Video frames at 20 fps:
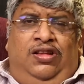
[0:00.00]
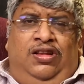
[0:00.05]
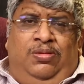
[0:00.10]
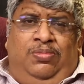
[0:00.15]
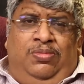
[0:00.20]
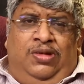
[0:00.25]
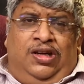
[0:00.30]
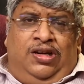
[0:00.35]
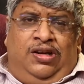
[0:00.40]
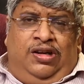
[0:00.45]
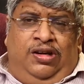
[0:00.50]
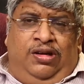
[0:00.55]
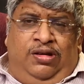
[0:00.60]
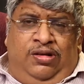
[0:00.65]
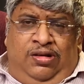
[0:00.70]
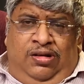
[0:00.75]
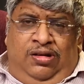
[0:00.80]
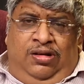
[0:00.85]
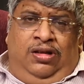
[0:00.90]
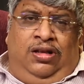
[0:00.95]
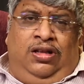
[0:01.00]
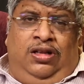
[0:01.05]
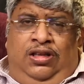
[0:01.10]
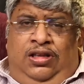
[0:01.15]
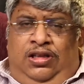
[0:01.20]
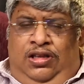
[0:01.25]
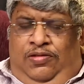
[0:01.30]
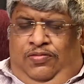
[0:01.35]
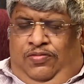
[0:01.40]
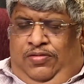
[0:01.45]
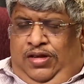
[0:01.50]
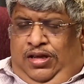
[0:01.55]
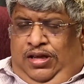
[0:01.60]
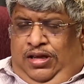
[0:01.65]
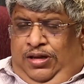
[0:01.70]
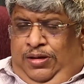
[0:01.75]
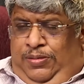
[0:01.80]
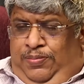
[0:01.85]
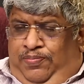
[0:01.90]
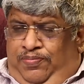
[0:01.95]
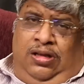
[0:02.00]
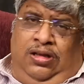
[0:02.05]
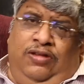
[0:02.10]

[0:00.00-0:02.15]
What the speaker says: in the market if the